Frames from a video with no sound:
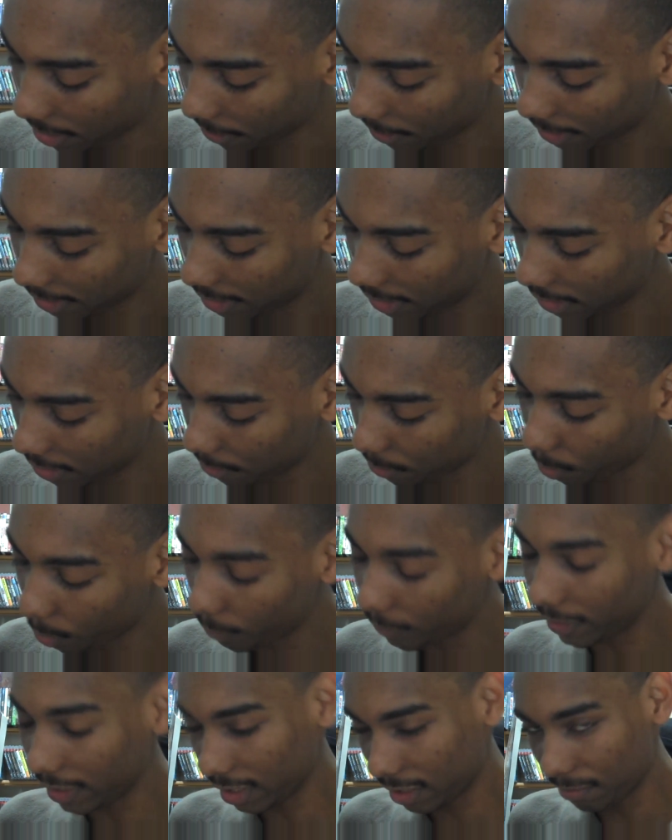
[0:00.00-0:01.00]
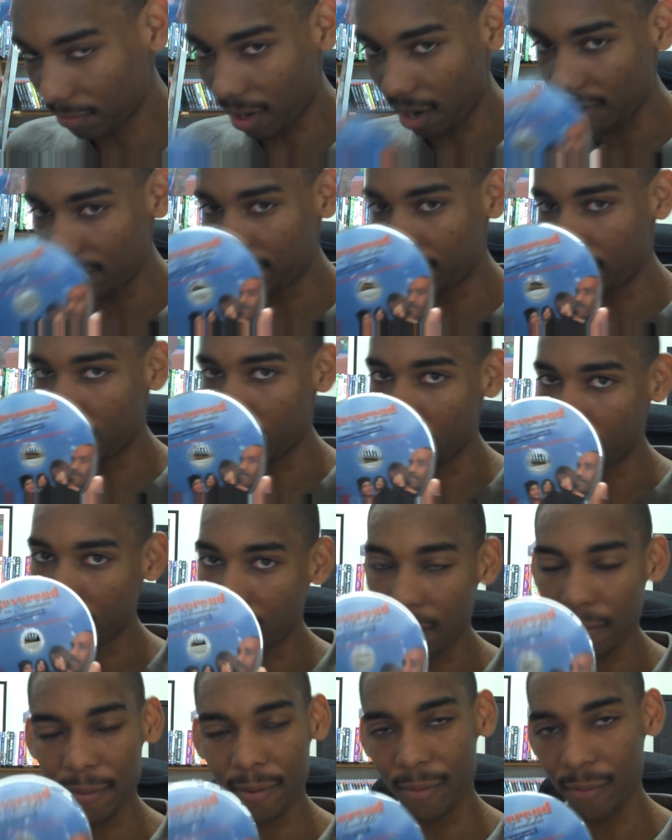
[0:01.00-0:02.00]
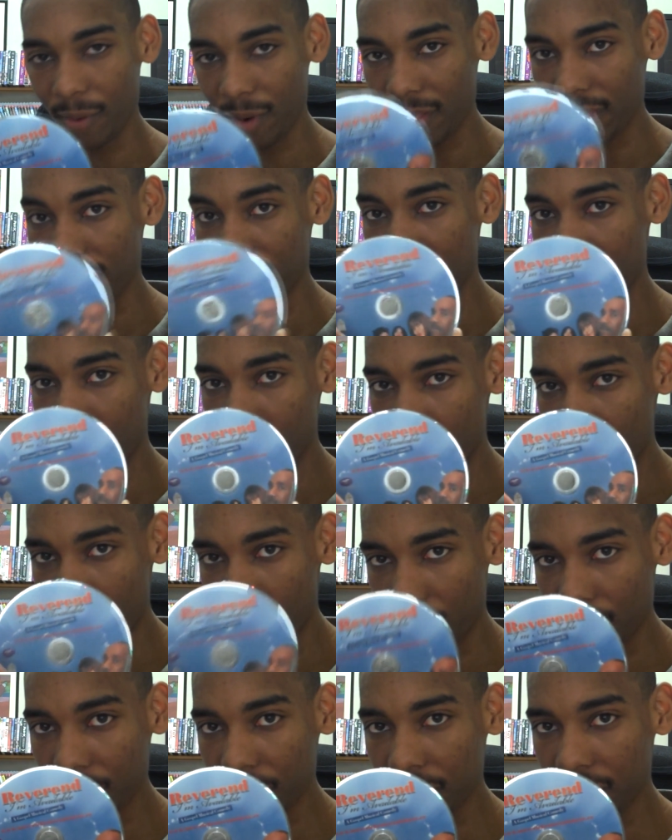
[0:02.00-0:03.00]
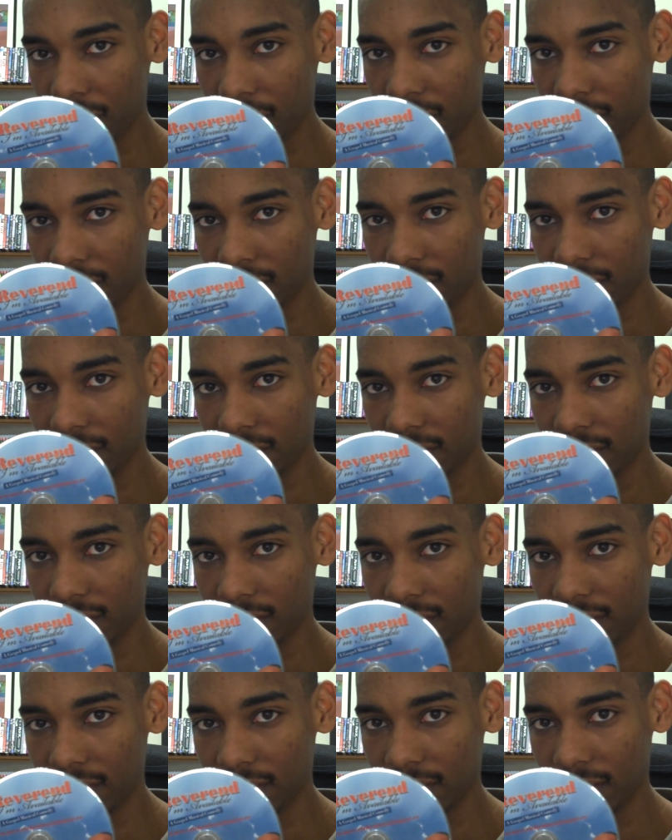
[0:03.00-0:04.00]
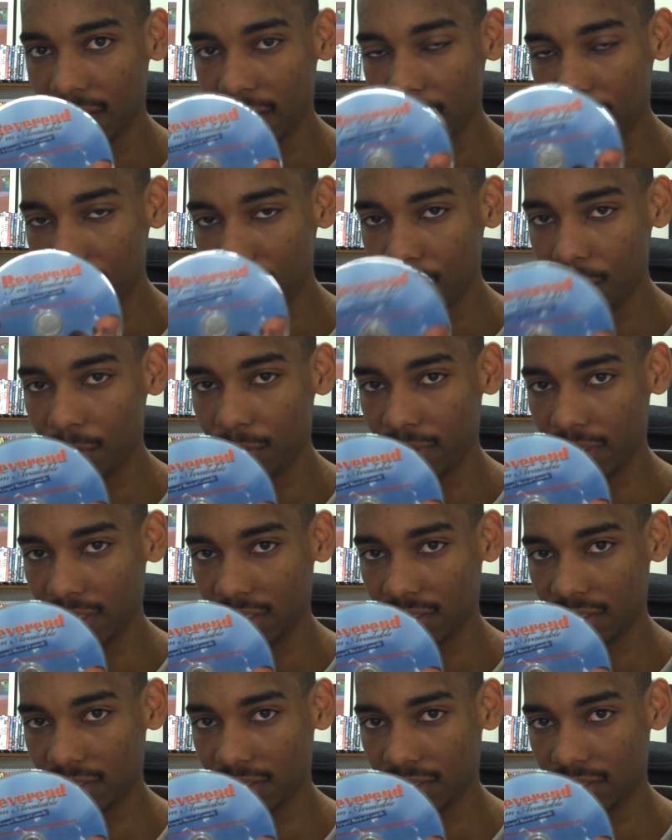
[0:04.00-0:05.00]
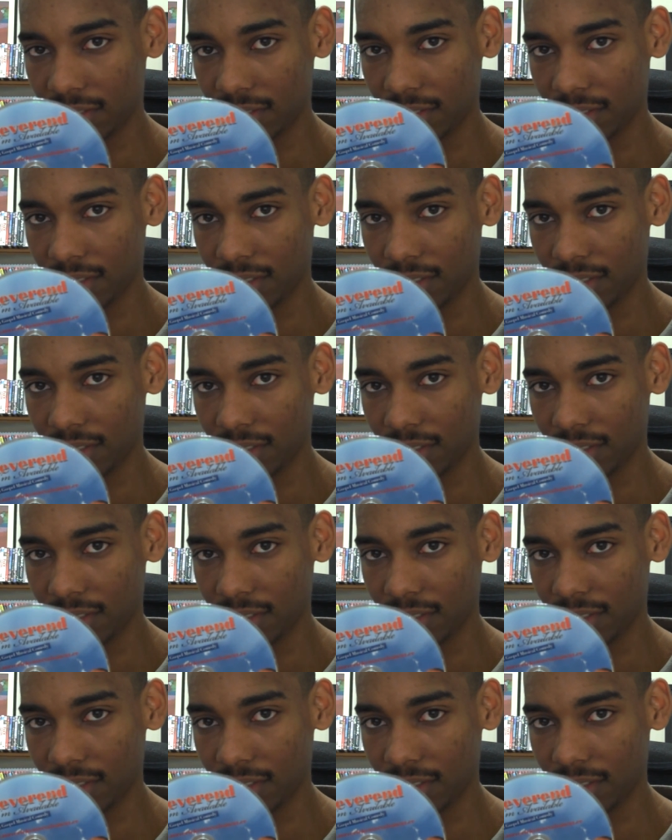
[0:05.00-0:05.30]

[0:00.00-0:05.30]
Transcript: But this movie is by far probably one of the worst movies